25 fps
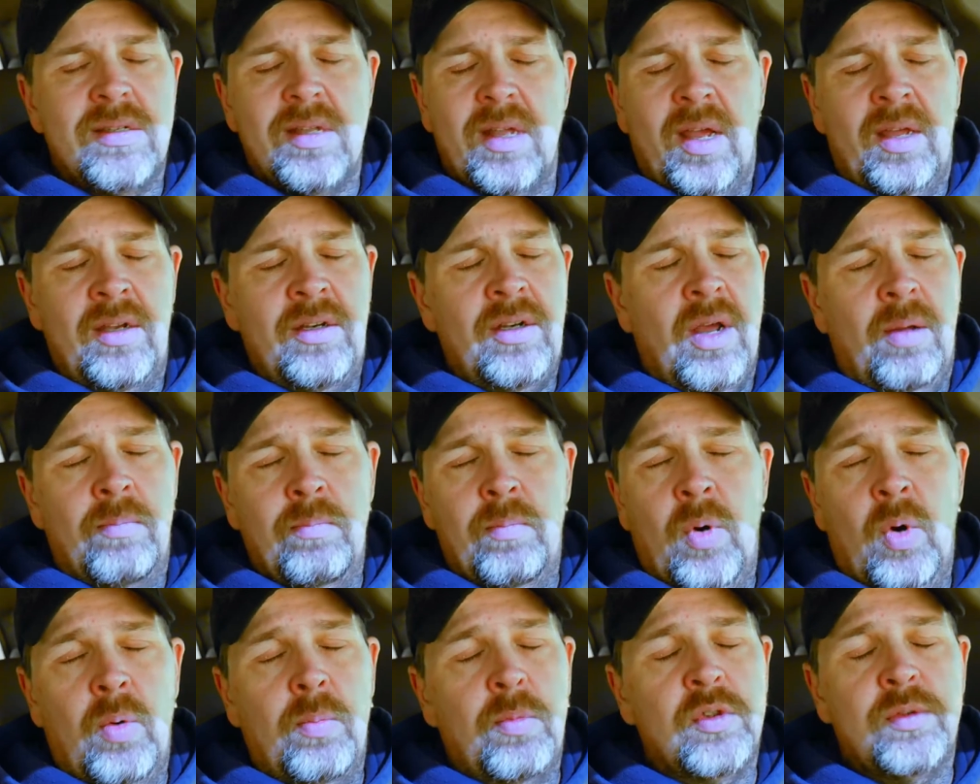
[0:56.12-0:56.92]

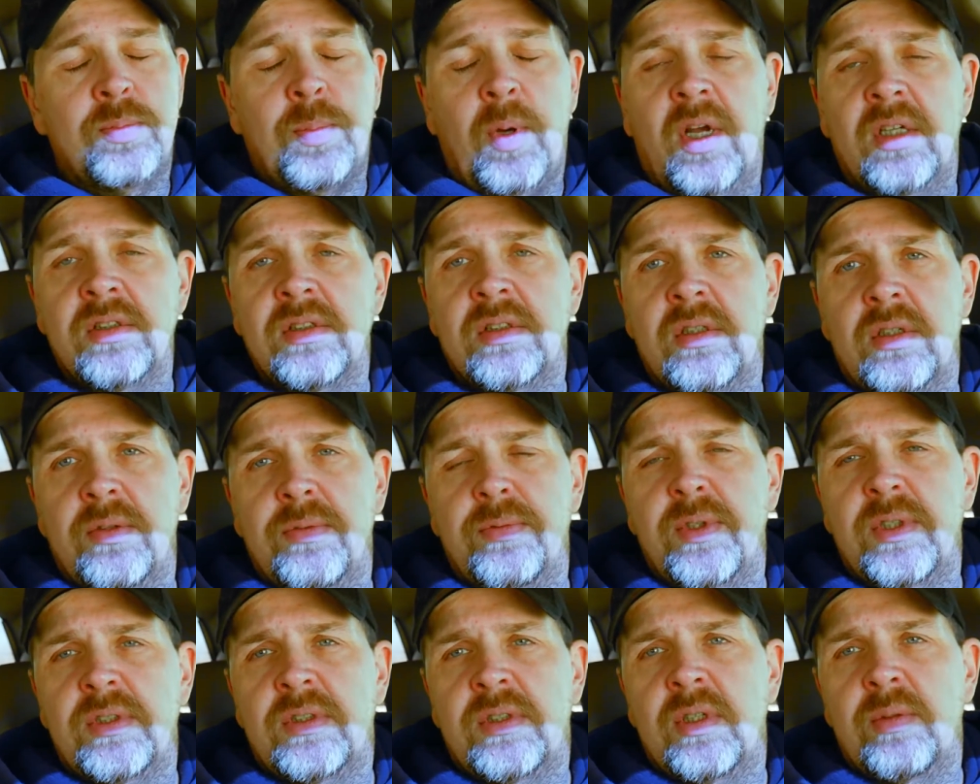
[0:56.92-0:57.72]
I'm almost
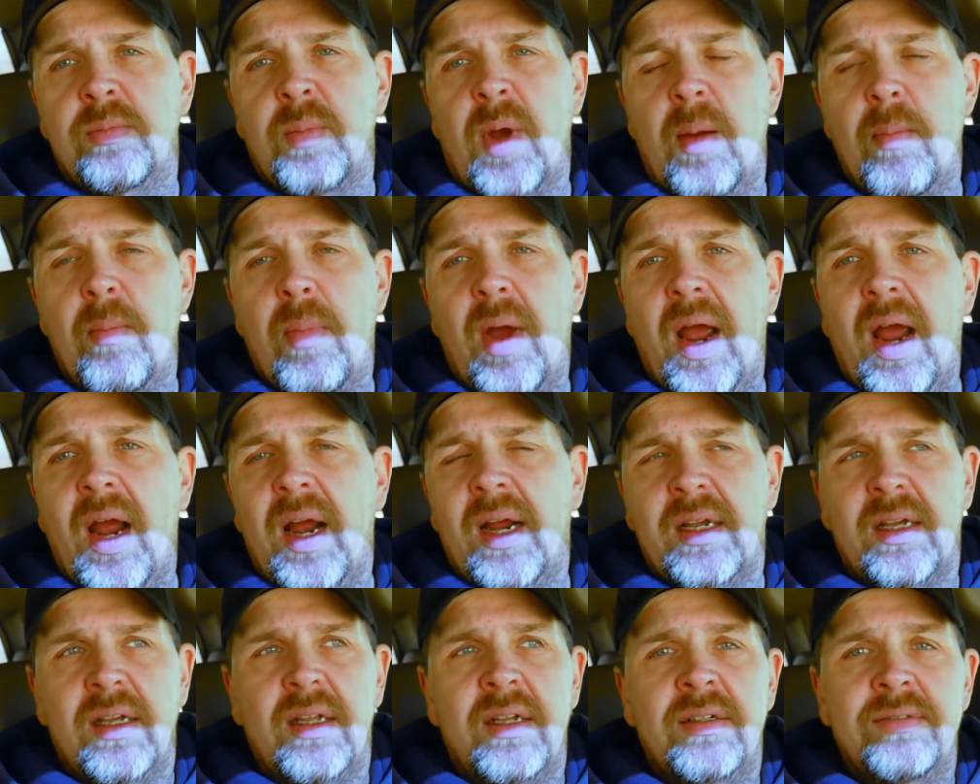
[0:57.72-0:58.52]
positive it's in my
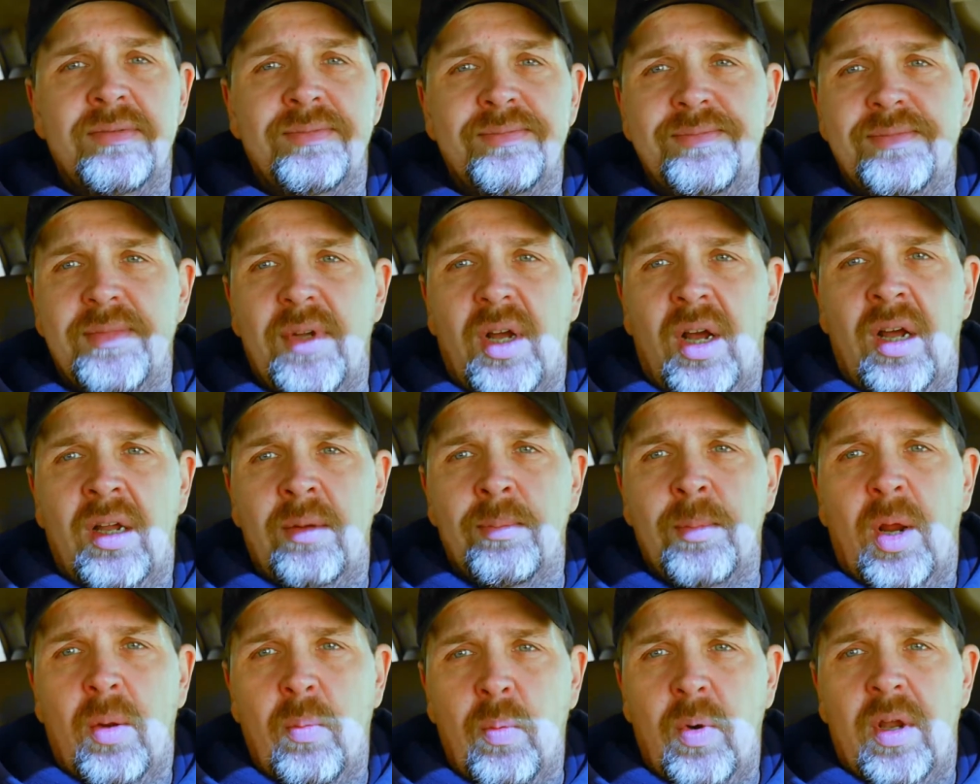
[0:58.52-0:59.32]
back and on
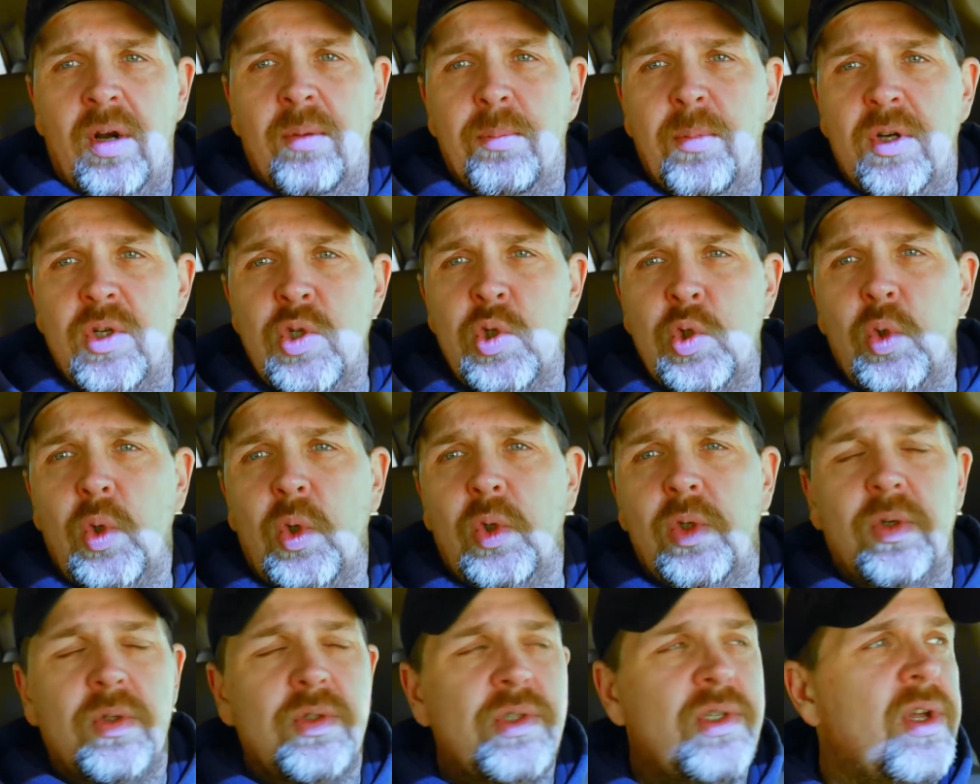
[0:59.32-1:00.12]
my way to my
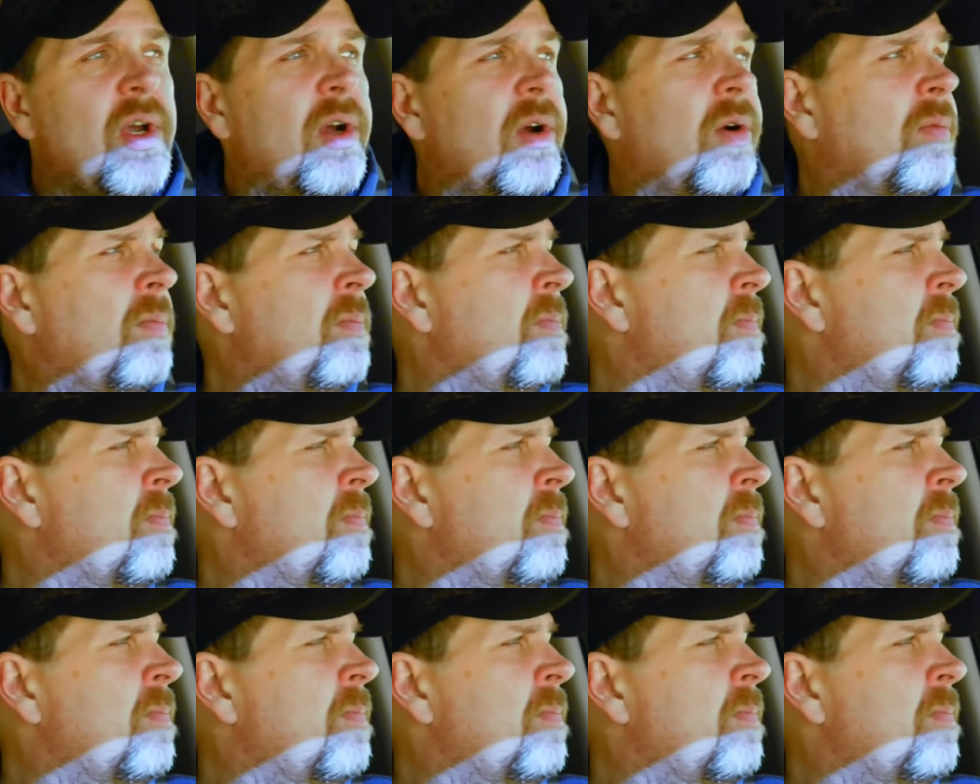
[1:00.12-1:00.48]
shoulders now.